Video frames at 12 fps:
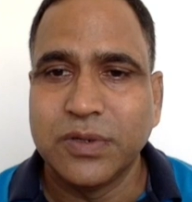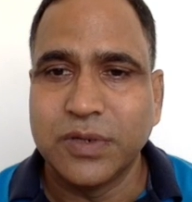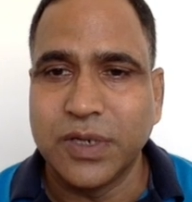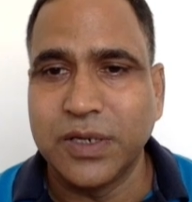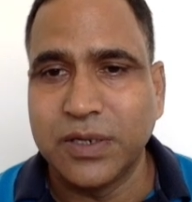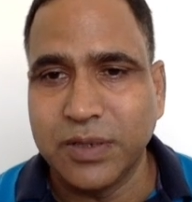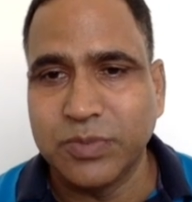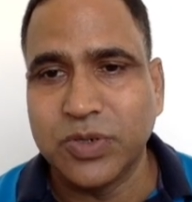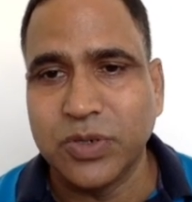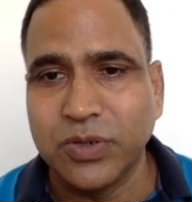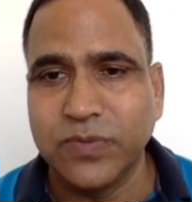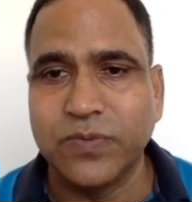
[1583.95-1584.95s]
in terms
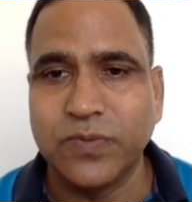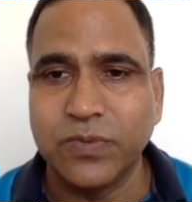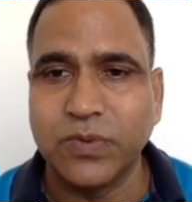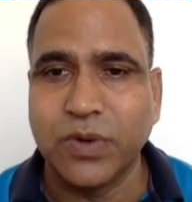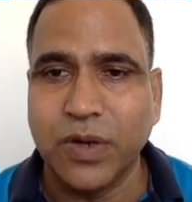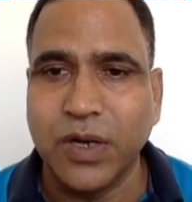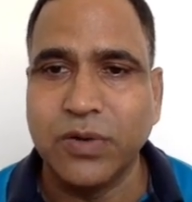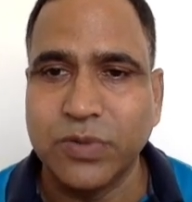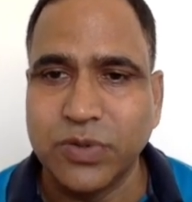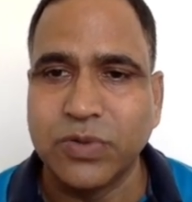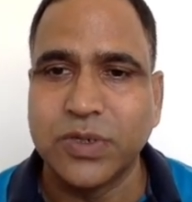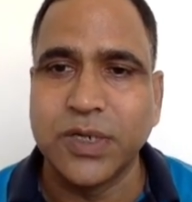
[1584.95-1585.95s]
of how
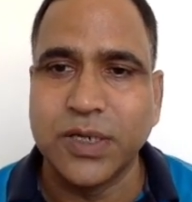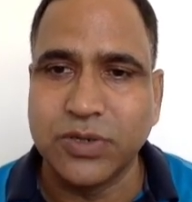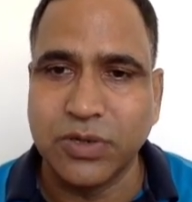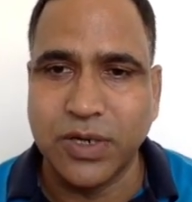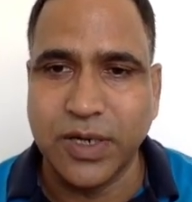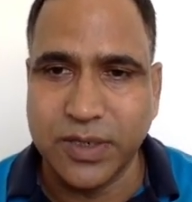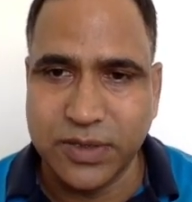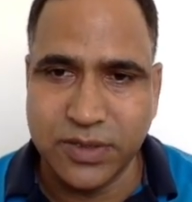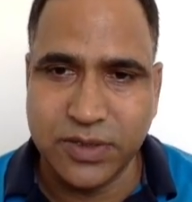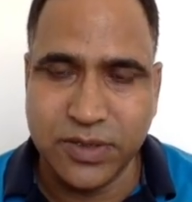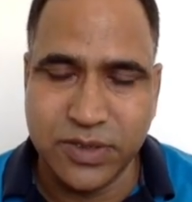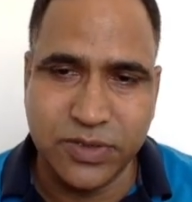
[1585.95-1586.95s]
your sales
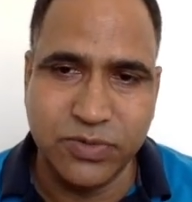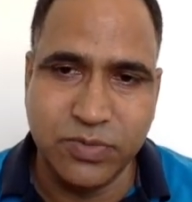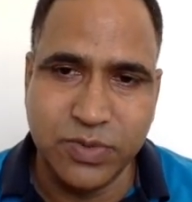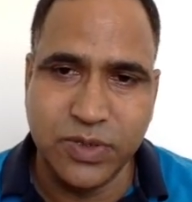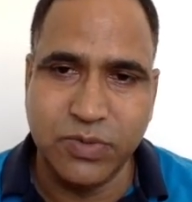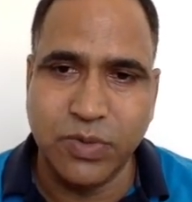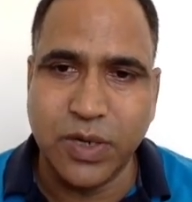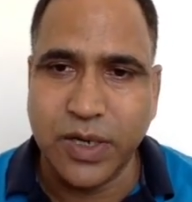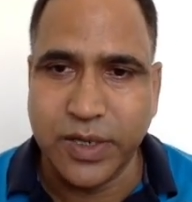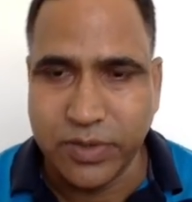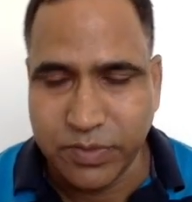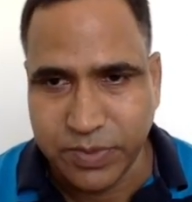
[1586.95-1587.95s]
organizations are, what
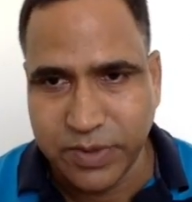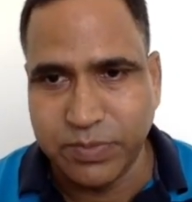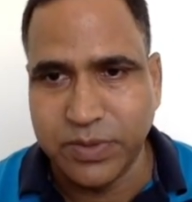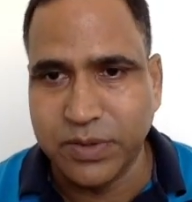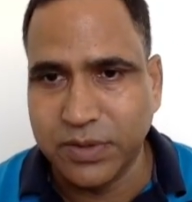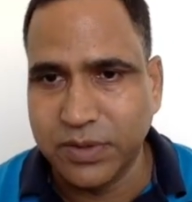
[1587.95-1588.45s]
kind of people,